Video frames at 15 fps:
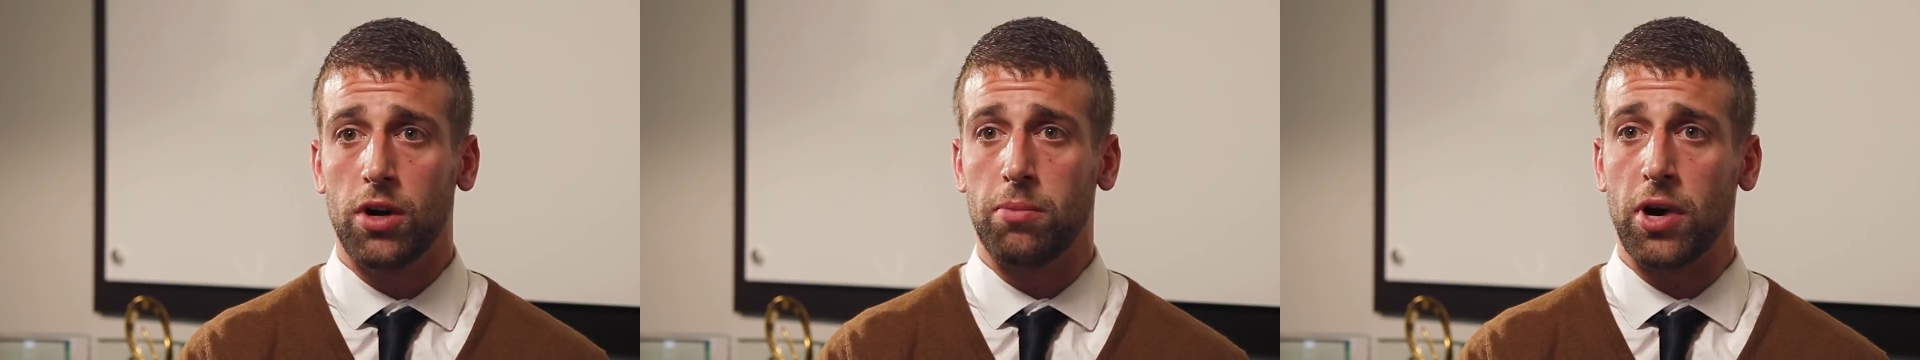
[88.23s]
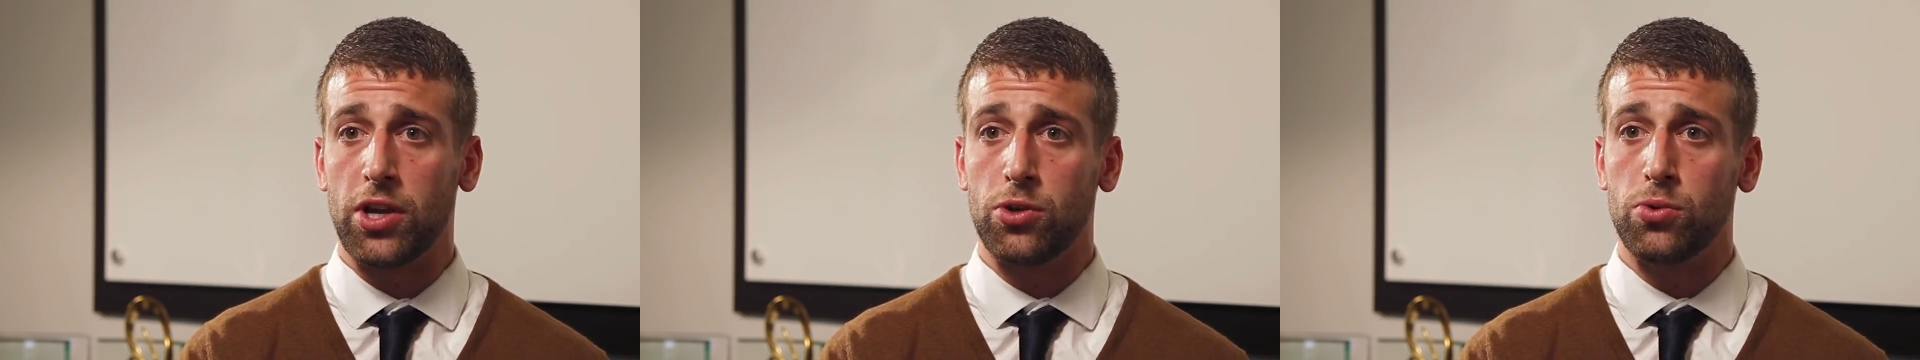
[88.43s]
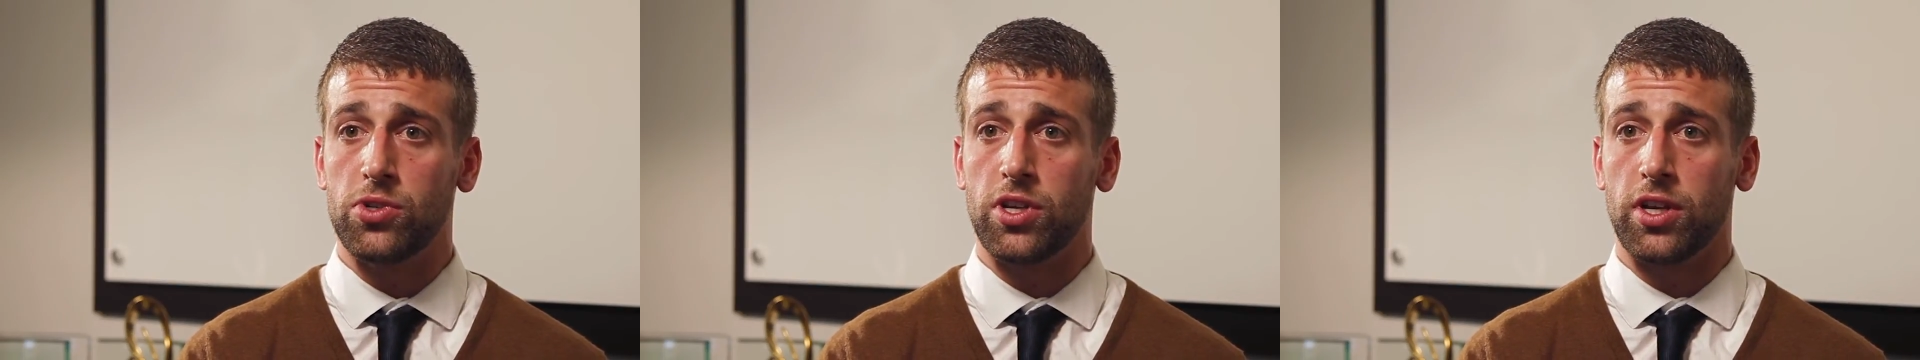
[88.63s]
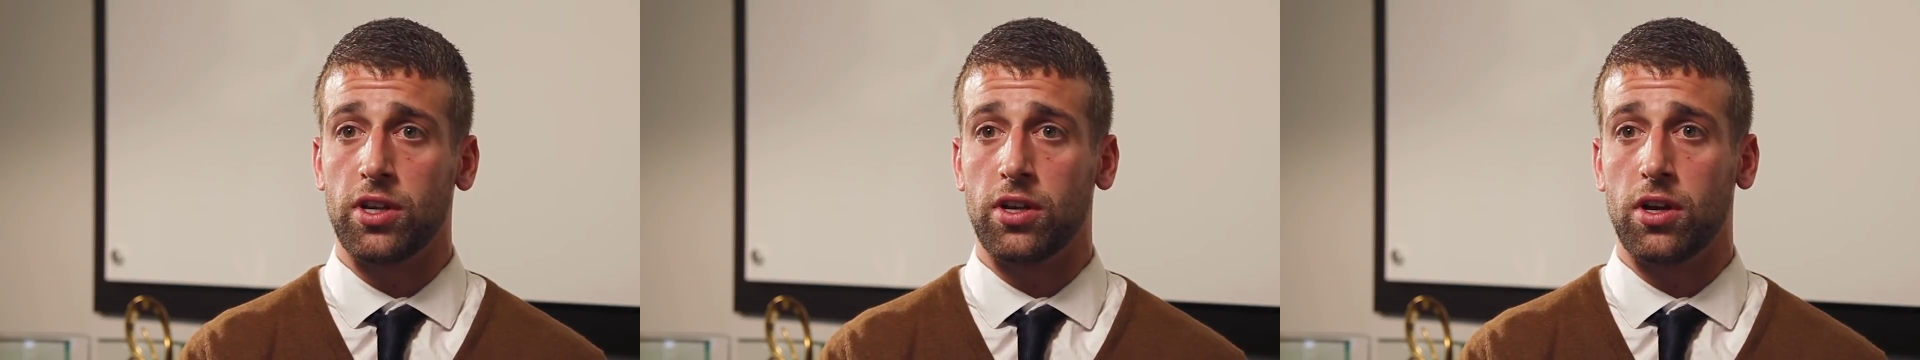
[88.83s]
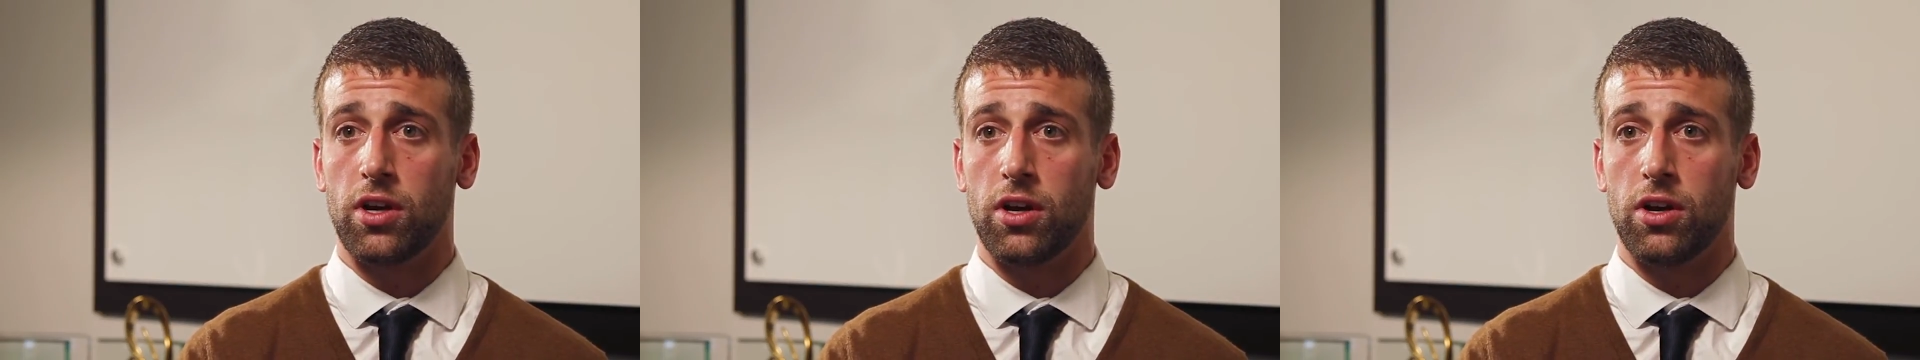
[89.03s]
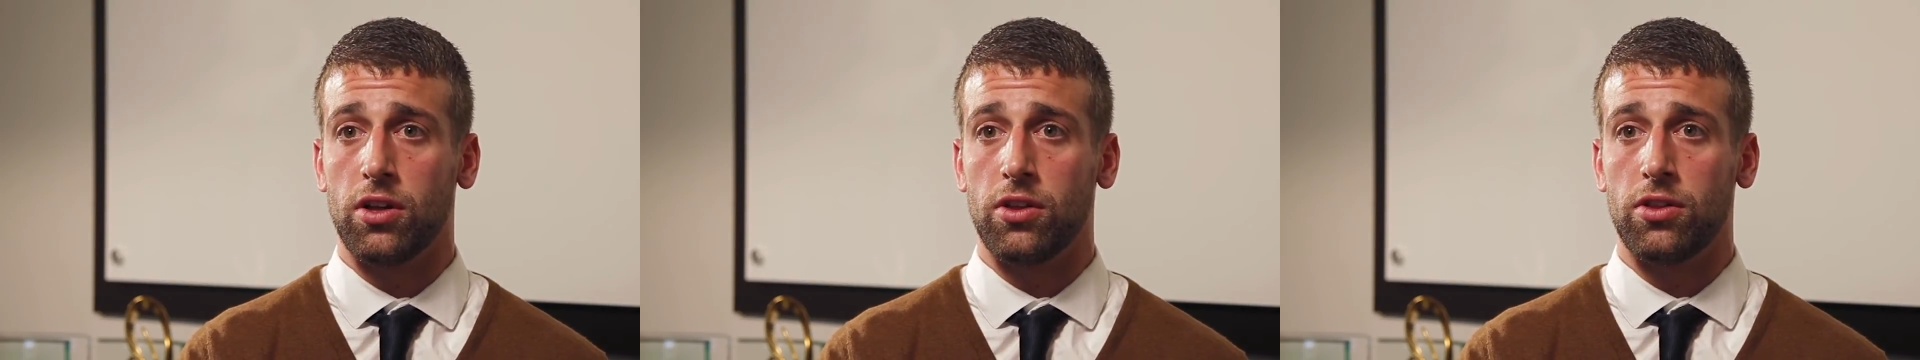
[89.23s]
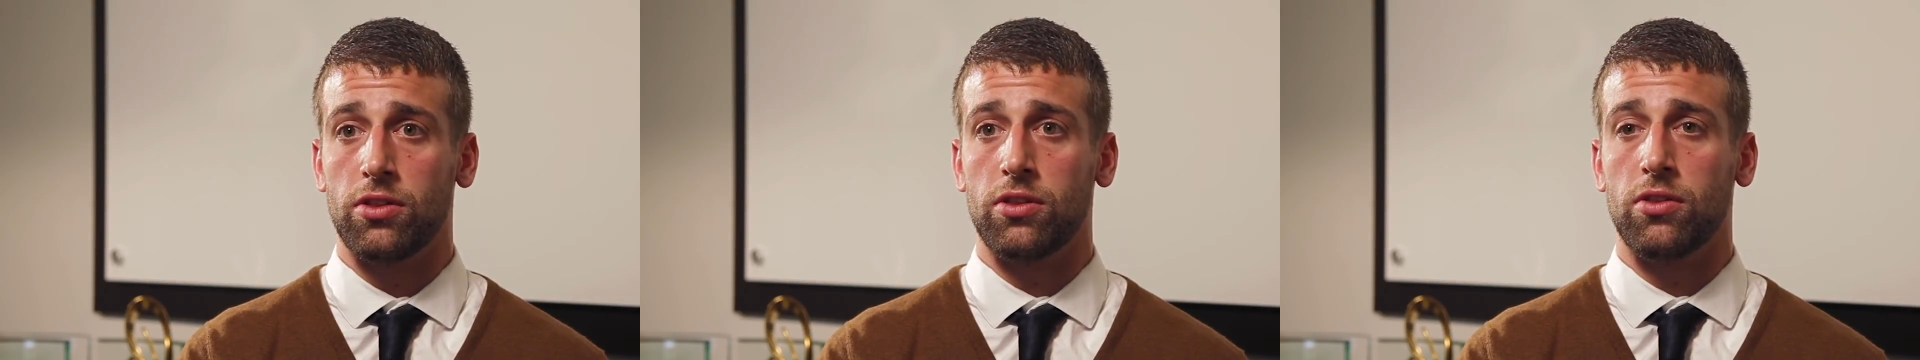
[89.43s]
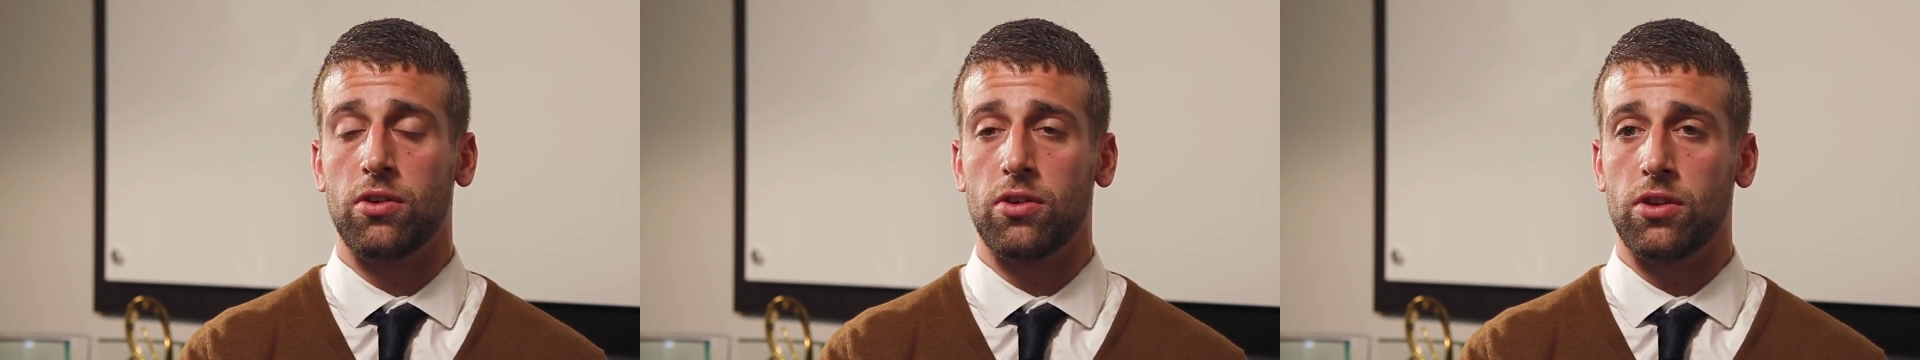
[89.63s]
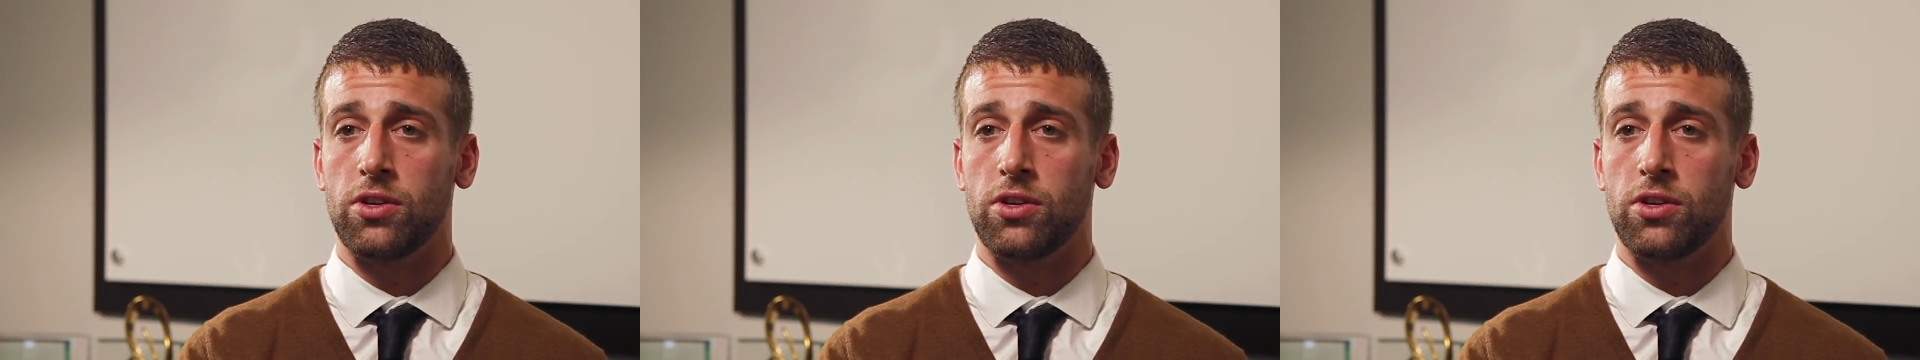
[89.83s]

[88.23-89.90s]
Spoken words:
by using the